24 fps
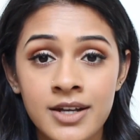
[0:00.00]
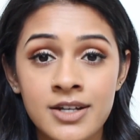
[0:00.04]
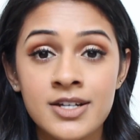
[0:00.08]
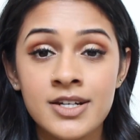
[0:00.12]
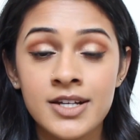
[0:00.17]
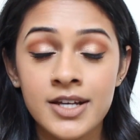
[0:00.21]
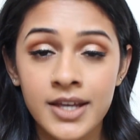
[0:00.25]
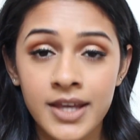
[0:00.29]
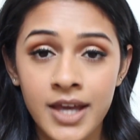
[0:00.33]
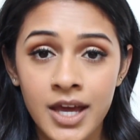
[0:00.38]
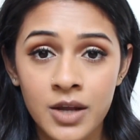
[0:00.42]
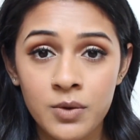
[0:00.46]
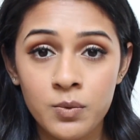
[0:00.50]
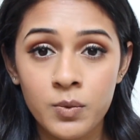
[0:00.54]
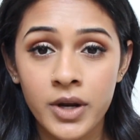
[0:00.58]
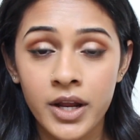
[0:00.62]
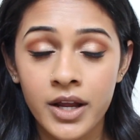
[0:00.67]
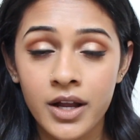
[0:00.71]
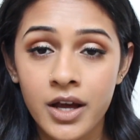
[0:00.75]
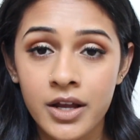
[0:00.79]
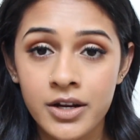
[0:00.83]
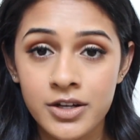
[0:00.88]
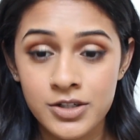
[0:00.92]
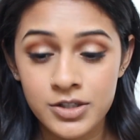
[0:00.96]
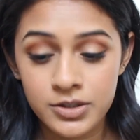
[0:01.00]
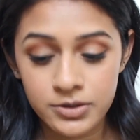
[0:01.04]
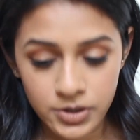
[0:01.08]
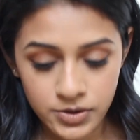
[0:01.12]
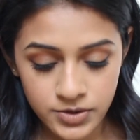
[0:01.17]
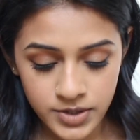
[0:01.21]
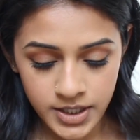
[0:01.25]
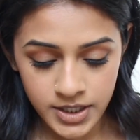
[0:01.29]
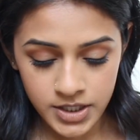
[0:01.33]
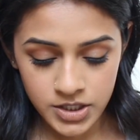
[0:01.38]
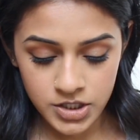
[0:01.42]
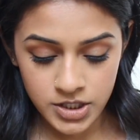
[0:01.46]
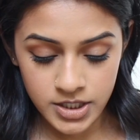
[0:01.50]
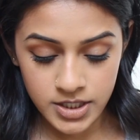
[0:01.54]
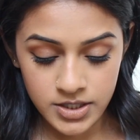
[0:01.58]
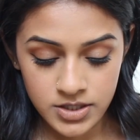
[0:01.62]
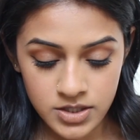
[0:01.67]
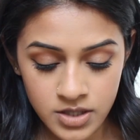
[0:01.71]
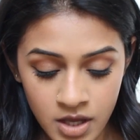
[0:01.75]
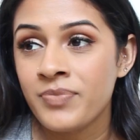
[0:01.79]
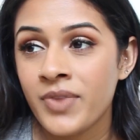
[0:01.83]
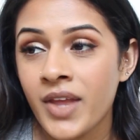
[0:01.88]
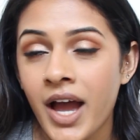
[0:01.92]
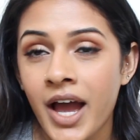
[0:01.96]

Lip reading: and again when I got into rotations.